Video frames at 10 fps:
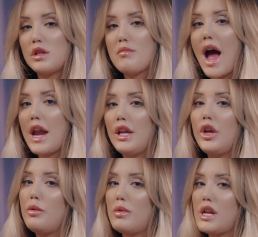some
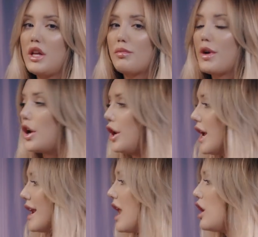anti-humidity spray on it,
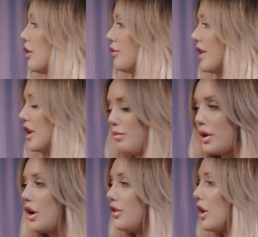and I love this
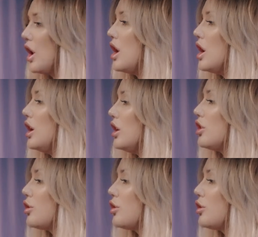because you